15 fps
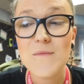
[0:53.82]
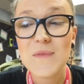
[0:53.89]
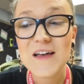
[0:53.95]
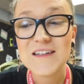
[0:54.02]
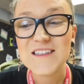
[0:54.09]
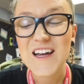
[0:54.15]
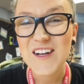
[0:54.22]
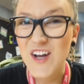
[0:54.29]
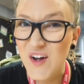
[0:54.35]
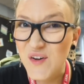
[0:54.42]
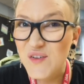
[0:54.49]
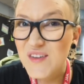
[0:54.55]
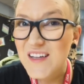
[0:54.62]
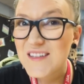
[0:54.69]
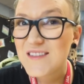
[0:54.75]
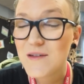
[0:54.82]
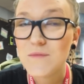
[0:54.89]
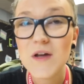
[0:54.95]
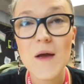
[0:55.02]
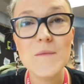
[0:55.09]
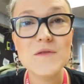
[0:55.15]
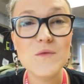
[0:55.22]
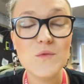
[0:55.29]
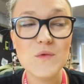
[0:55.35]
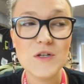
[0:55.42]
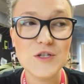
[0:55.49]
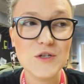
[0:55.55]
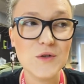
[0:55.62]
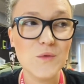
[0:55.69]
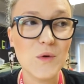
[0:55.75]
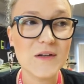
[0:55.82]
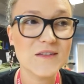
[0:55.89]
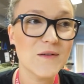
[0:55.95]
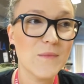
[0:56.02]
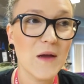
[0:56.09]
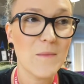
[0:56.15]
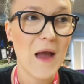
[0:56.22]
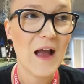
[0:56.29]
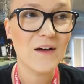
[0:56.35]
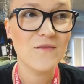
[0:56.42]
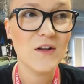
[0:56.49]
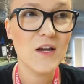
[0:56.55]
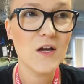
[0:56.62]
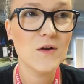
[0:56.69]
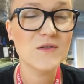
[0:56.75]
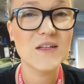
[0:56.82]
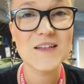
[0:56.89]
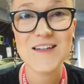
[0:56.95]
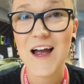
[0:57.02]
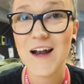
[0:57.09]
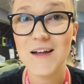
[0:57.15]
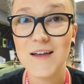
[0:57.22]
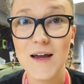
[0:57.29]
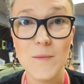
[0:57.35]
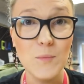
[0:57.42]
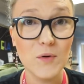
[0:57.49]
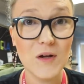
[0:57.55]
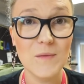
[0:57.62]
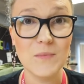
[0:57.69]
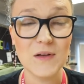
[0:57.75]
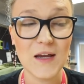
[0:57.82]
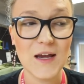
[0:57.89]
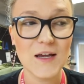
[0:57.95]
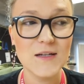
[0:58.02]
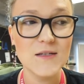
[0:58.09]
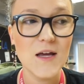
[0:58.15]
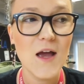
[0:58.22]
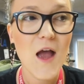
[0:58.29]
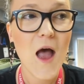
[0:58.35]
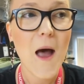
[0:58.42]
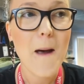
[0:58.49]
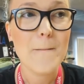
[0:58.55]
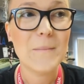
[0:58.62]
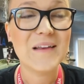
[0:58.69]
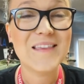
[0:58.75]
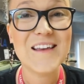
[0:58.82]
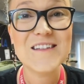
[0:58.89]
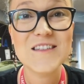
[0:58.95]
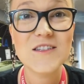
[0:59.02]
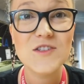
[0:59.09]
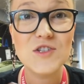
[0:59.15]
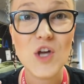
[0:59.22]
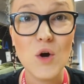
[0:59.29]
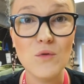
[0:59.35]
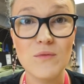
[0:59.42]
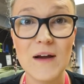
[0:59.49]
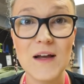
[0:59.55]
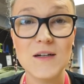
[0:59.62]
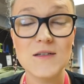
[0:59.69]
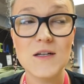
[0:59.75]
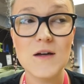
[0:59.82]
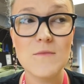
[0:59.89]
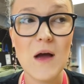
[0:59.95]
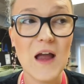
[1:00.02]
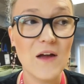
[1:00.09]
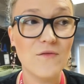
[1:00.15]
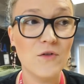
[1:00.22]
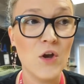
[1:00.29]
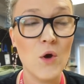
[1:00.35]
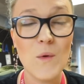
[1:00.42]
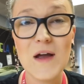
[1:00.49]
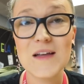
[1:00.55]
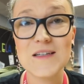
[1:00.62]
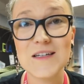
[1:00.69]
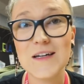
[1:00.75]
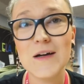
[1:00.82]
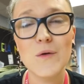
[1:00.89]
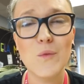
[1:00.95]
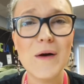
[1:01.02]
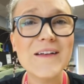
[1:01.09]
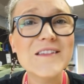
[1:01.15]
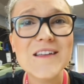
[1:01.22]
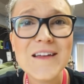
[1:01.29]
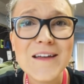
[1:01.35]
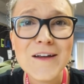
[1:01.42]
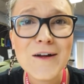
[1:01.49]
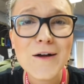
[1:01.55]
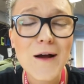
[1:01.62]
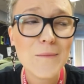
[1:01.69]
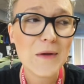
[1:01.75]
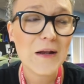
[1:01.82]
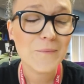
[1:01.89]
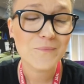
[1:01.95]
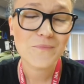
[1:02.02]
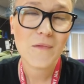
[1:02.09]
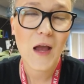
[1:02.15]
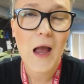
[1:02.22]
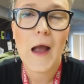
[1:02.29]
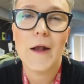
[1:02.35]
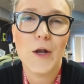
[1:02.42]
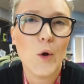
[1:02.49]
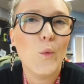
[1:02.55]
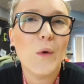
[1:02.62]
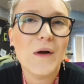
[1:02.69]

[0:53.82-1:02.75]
Because I know that sometimes when we do what's in my bag videos, it's kind of like pre-planned, but this is so random. I have no idea what's in here. I mean, I know